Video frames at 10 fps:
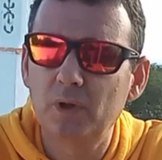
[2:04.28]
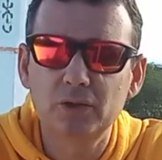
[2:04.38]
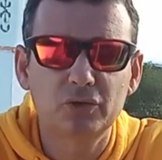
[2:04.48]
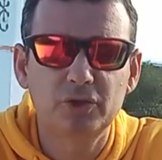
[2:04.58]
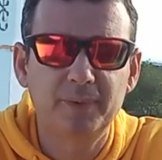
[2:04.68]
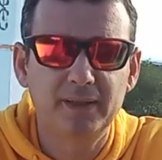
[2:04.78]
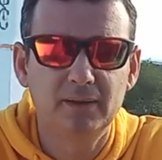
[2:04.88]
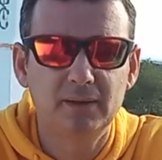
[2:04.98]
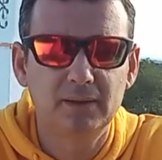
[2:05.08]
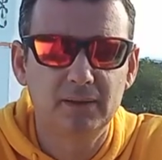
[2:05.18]
want to
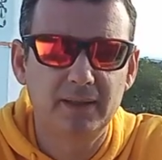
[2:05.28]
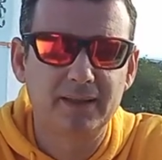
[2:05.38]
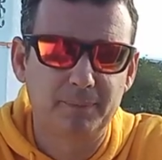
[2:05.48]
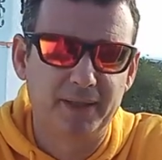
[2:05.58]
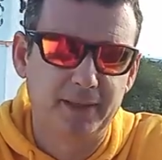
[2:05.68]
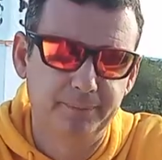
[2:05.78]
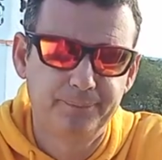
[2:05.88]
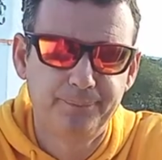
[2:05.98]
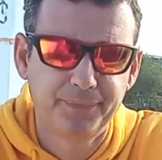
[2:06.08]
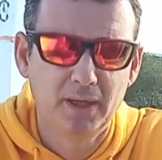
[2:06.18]
spend uh, that money,
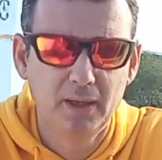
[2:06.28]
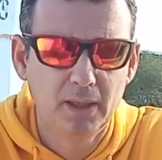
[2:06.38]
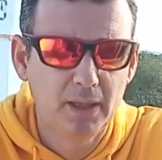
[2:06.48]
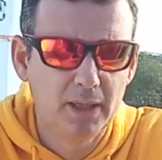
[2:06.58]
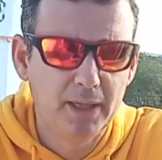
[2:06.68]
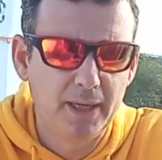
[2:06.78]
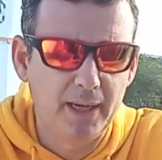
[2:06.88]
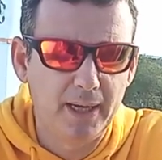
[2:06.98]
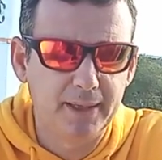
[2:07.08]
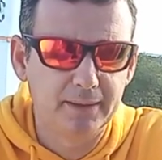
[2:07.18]

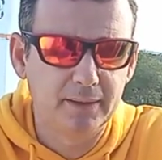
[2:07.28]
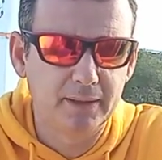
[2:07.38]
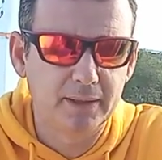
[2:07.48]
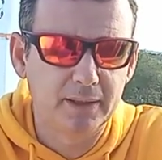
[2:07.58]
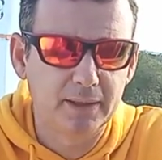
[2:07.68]
and uh,